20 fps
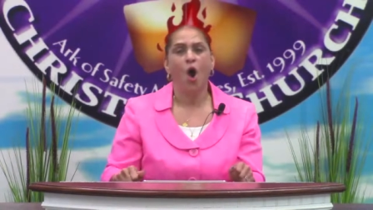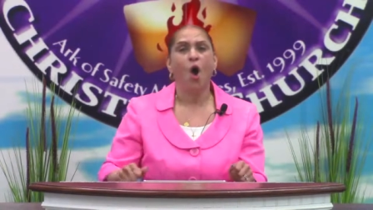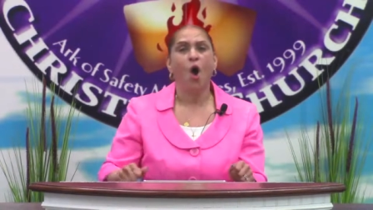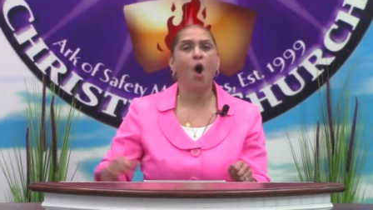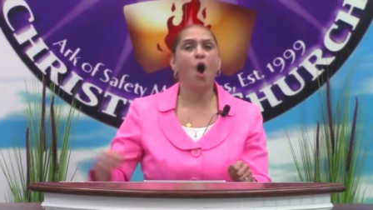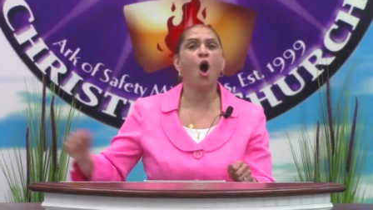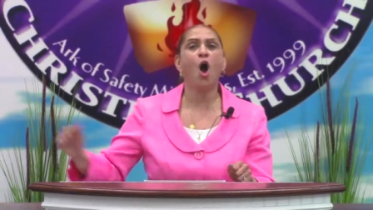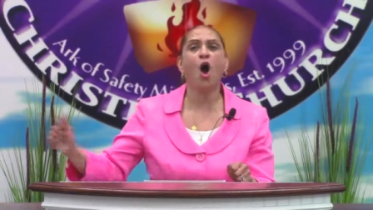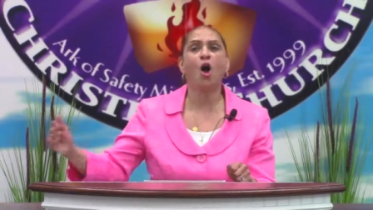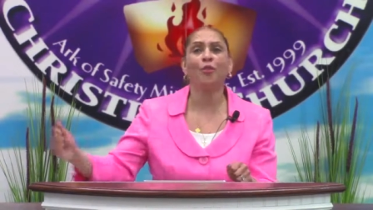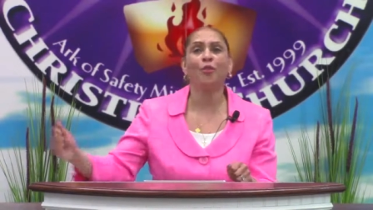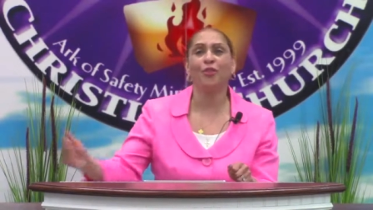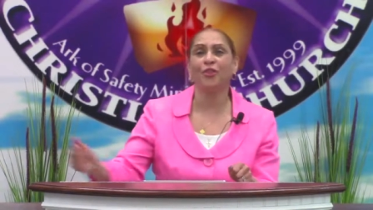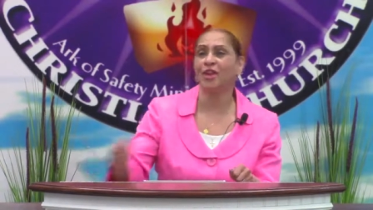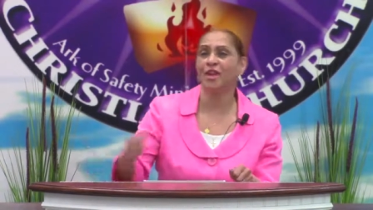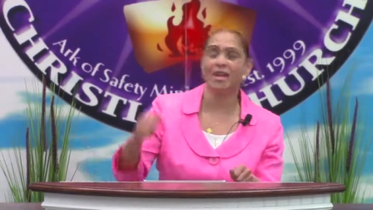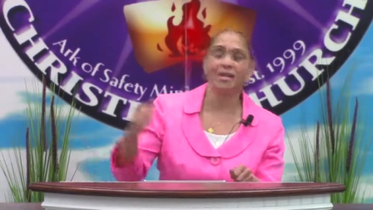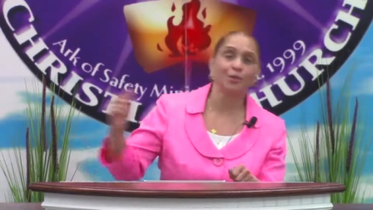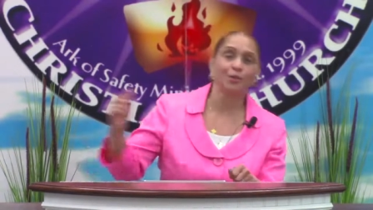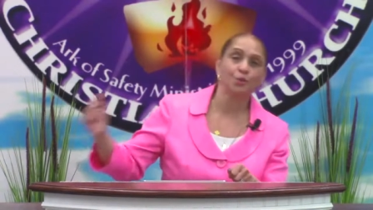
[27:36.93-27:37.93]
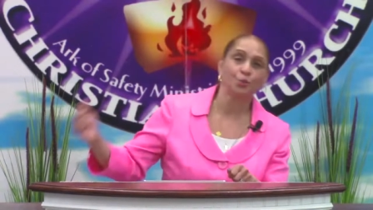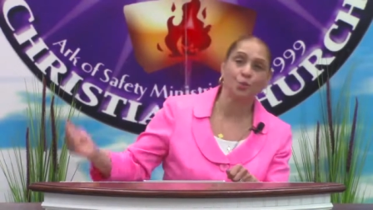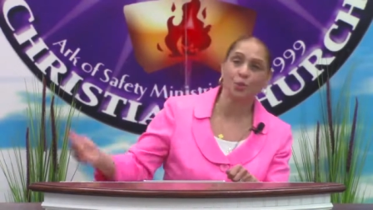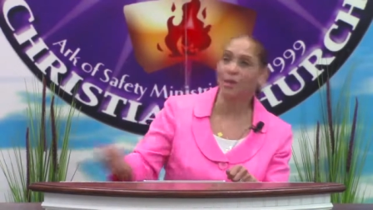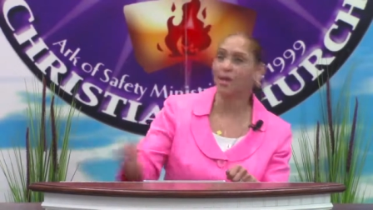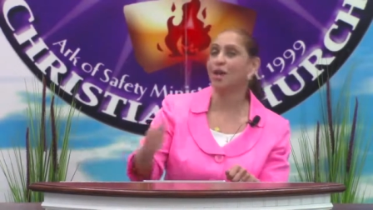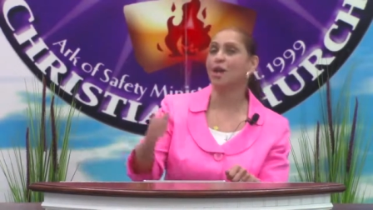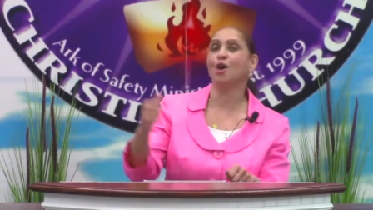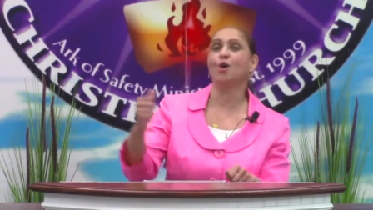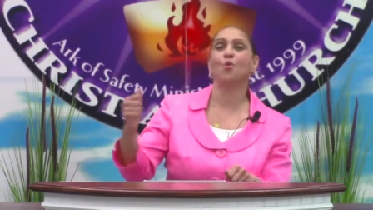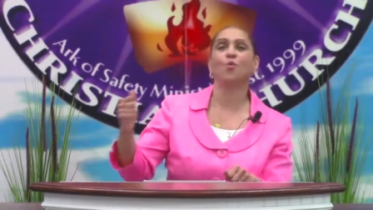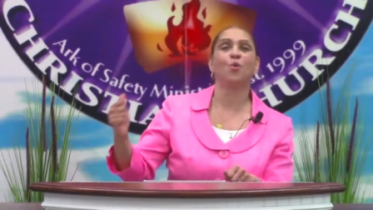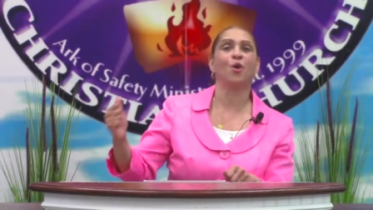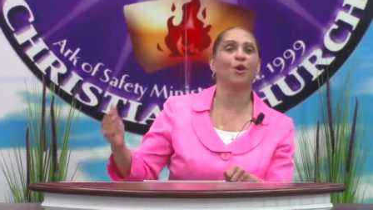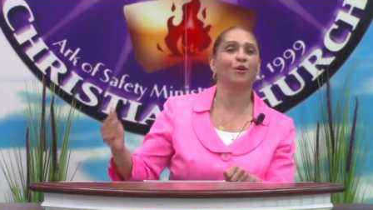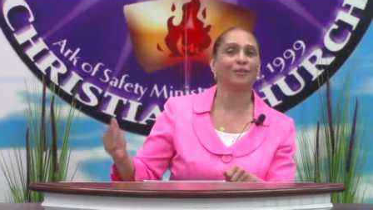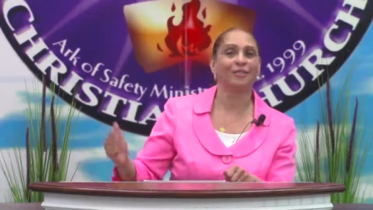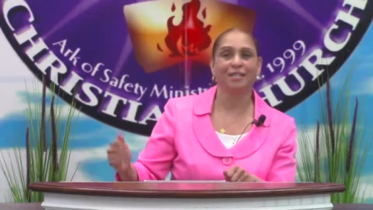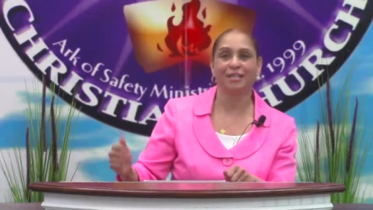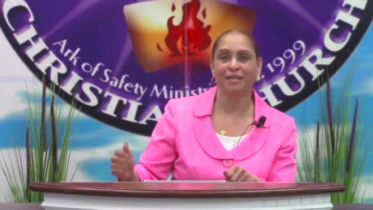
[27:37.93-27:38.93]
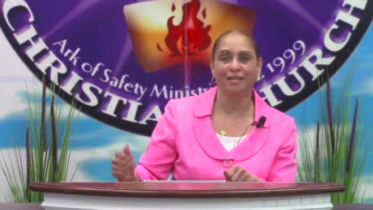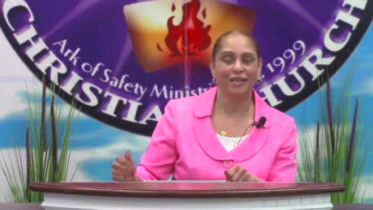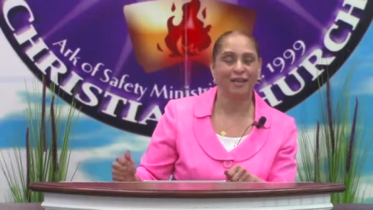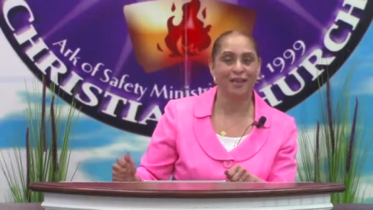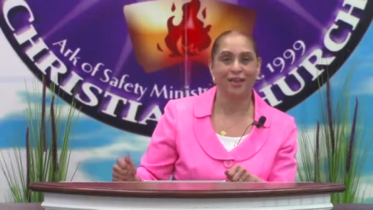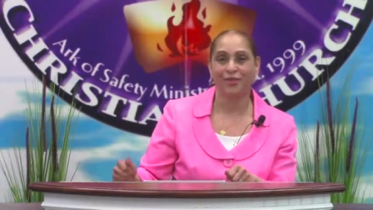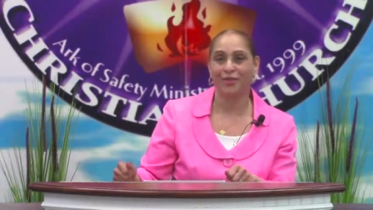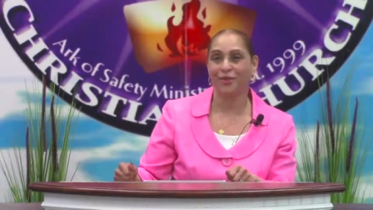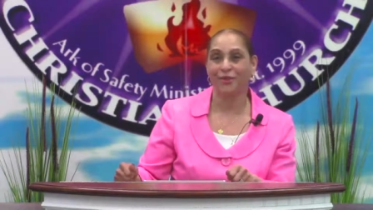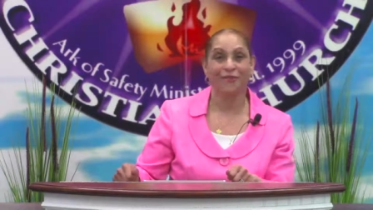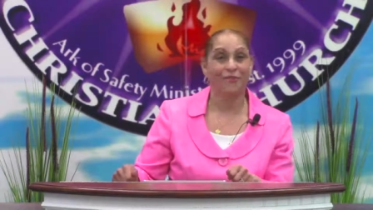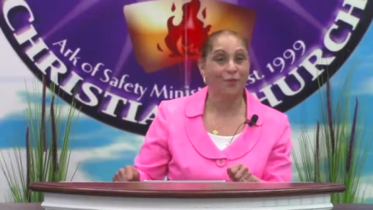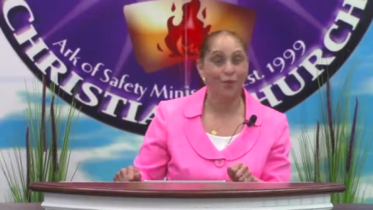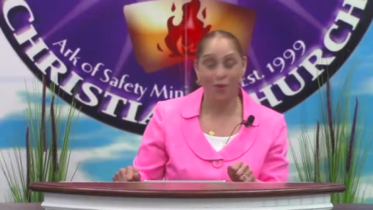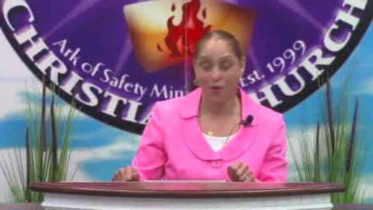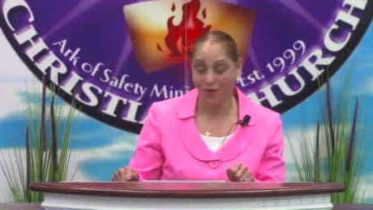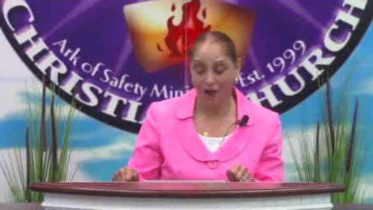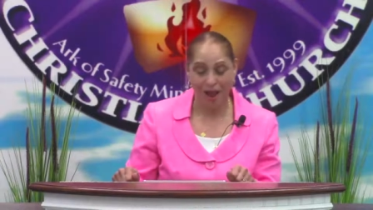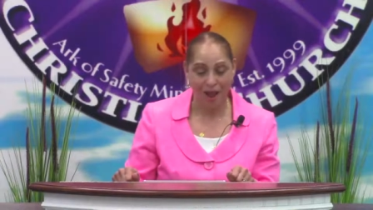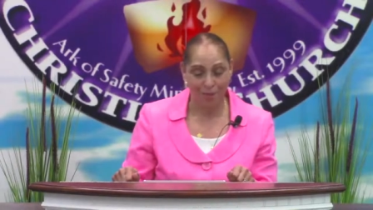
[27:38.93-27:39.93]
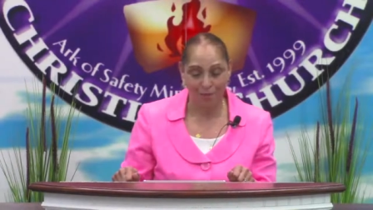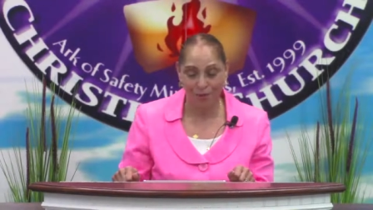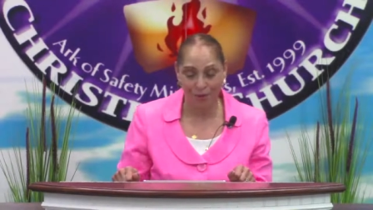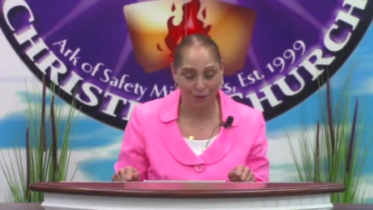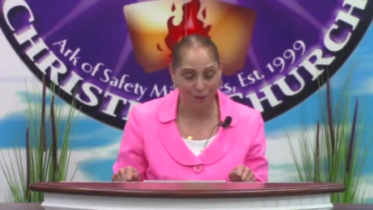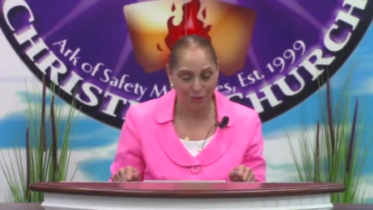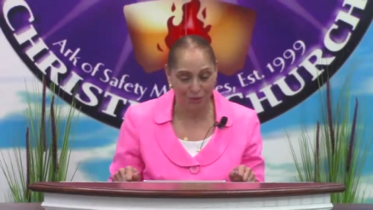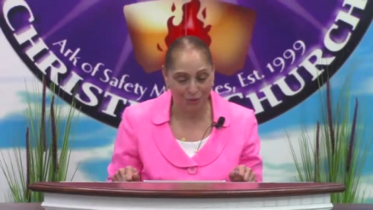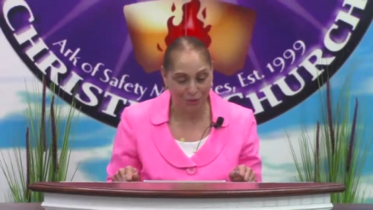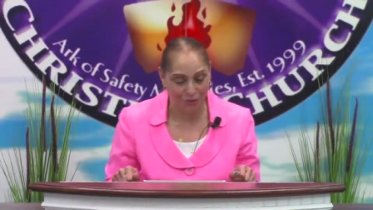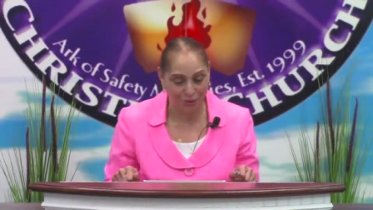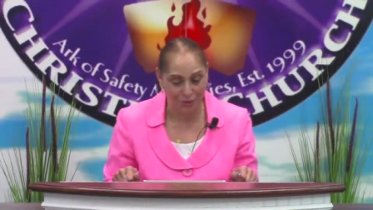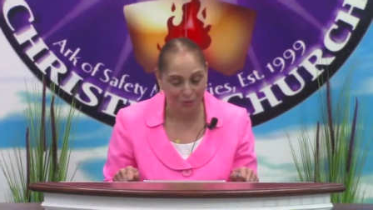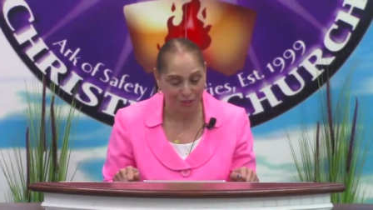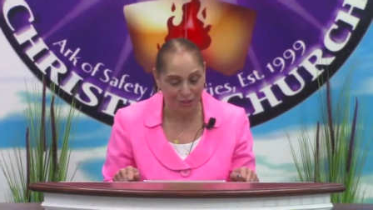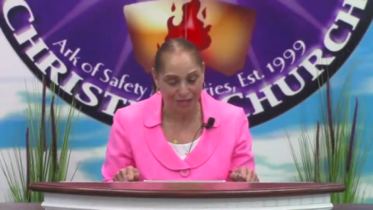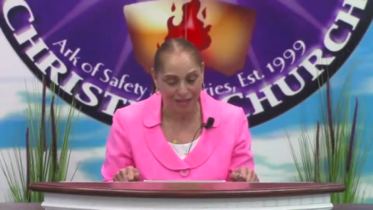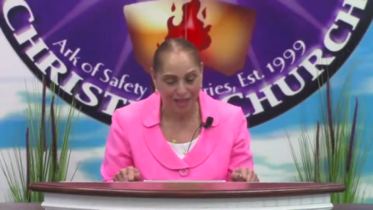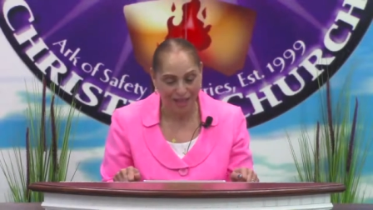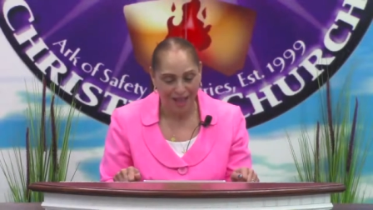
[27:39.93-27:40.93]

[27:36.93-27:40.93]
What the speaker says: all things will work together for our good.